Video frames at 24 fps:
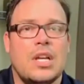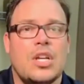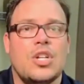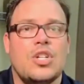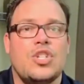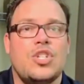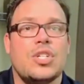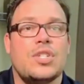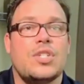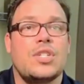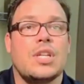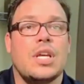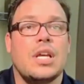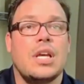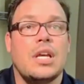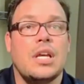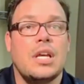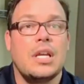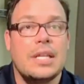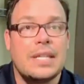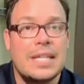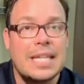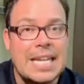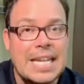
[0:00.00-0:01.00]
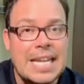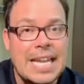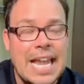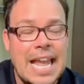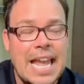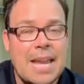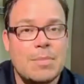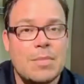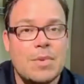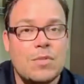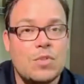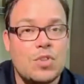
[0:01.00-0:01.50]
just the
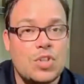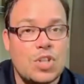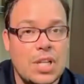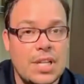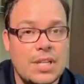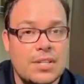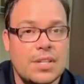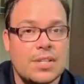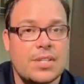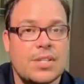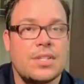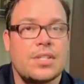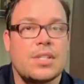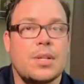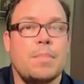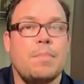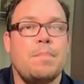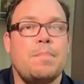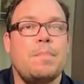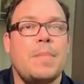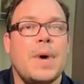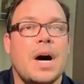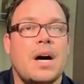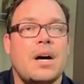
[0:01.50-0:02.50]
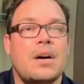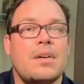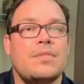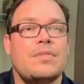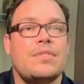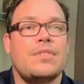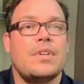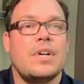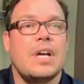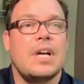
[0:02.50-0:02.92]
name of Jesus is above